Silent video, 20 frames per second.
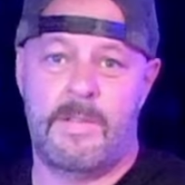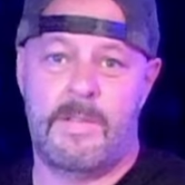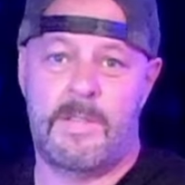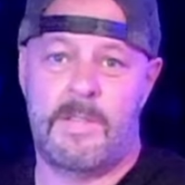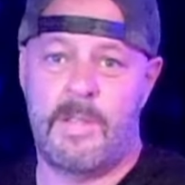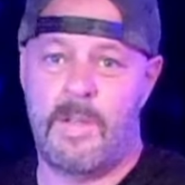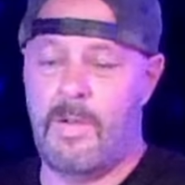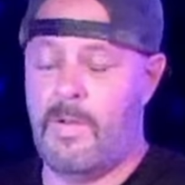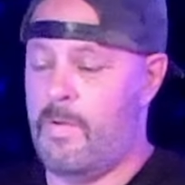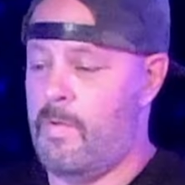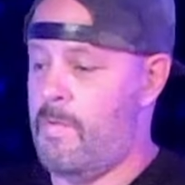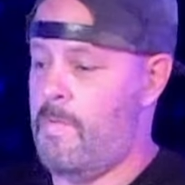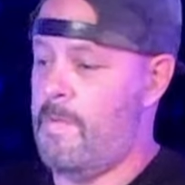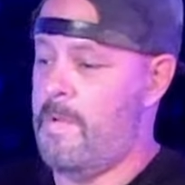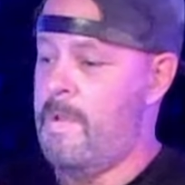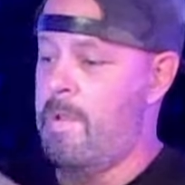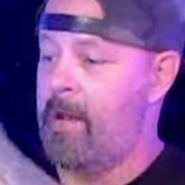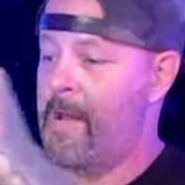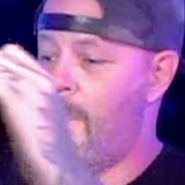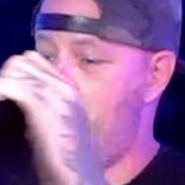So
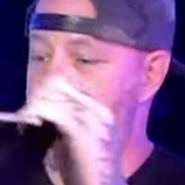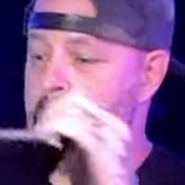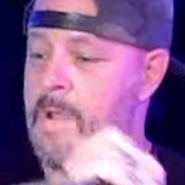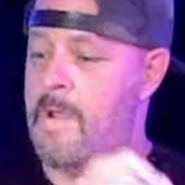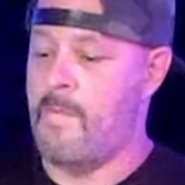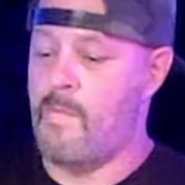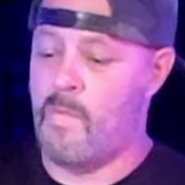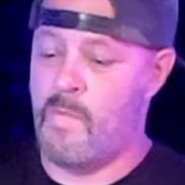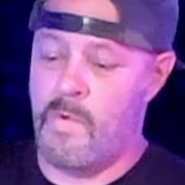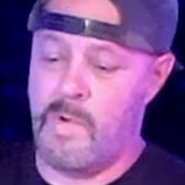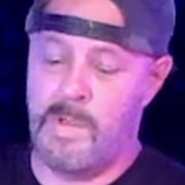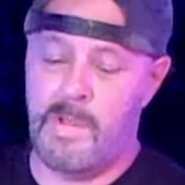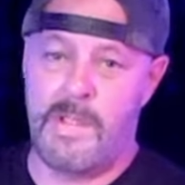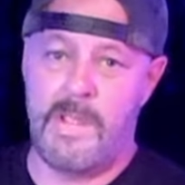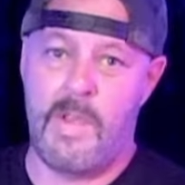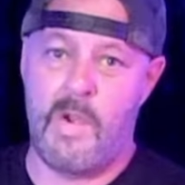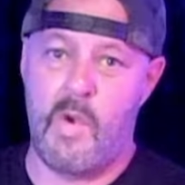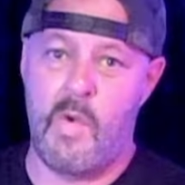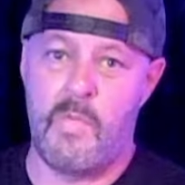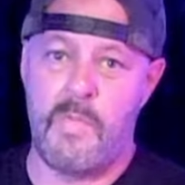I'm
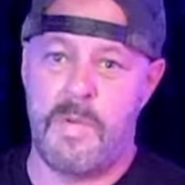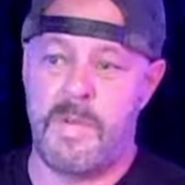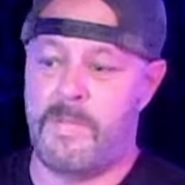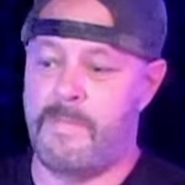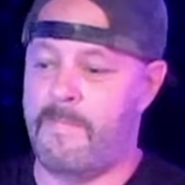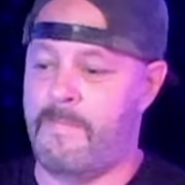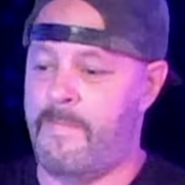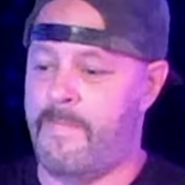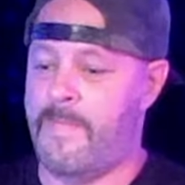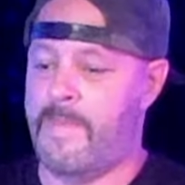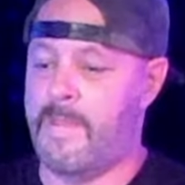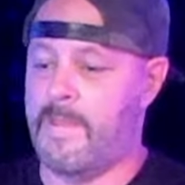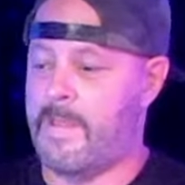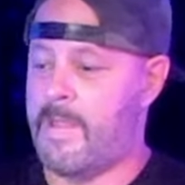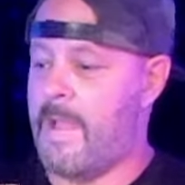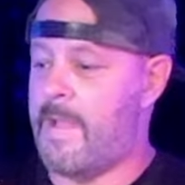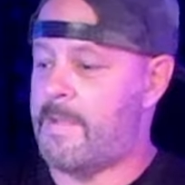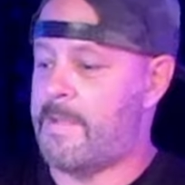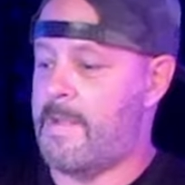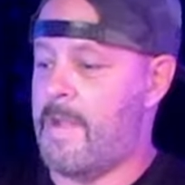really hoping that
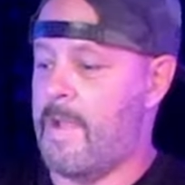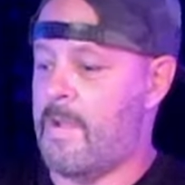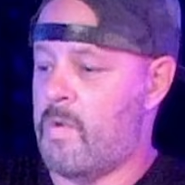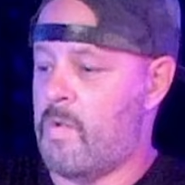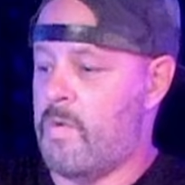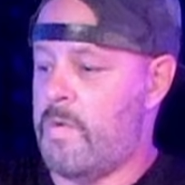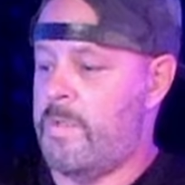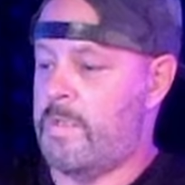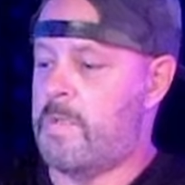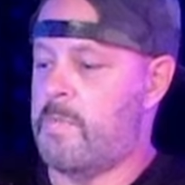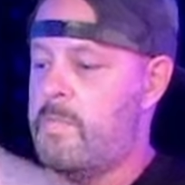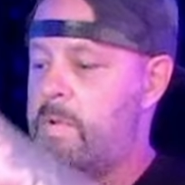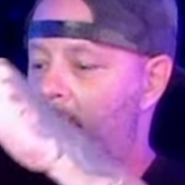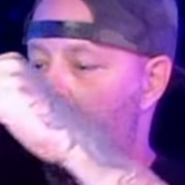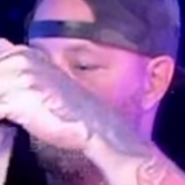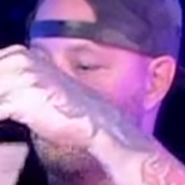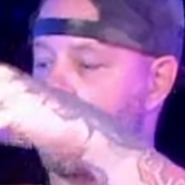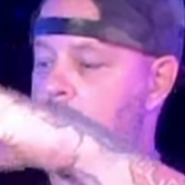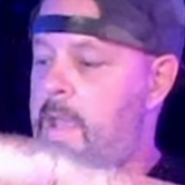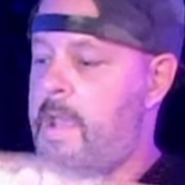that's not going to
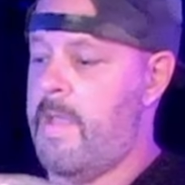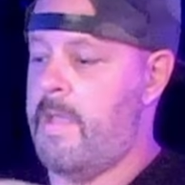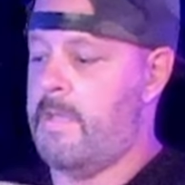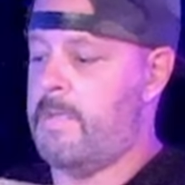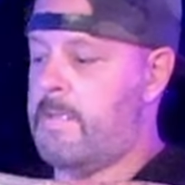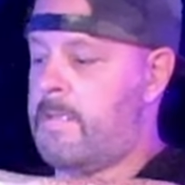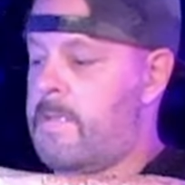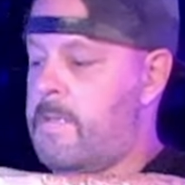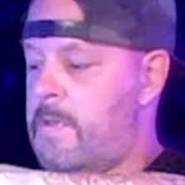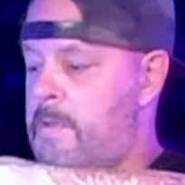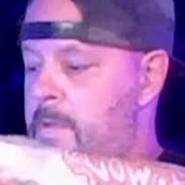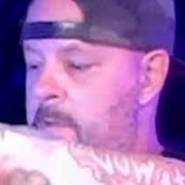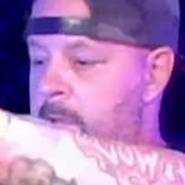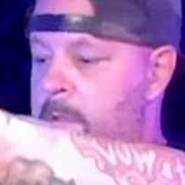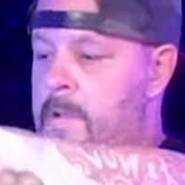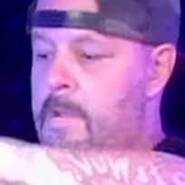be the case.